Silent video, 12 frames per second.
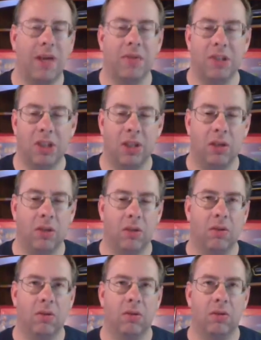Obviously,
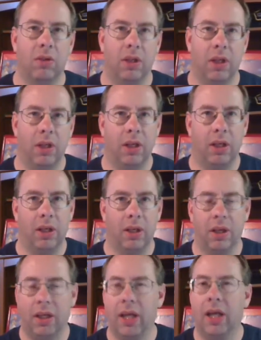
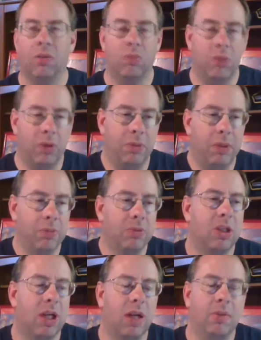again, when people
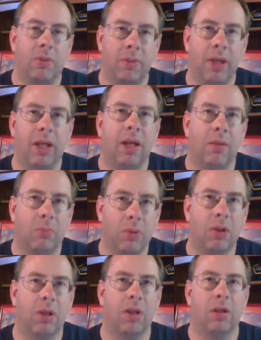talk about making a
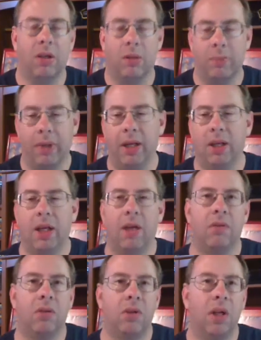book or a companion
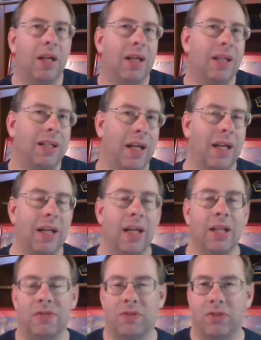novel, the
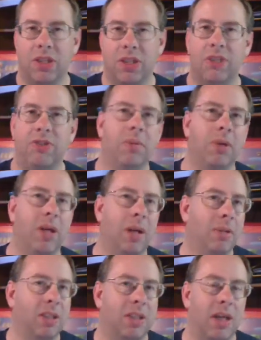NES slash
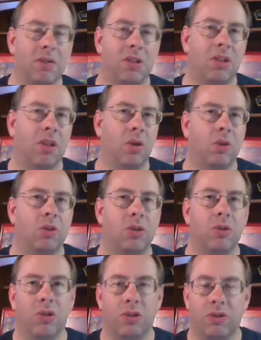Famicom is obviously the
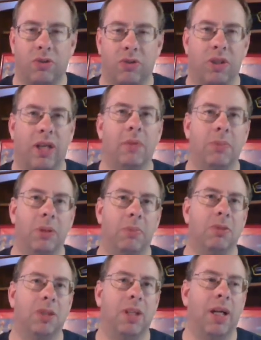go-to because for a lot of
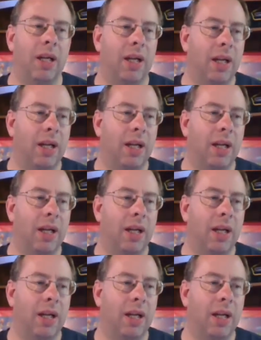people today,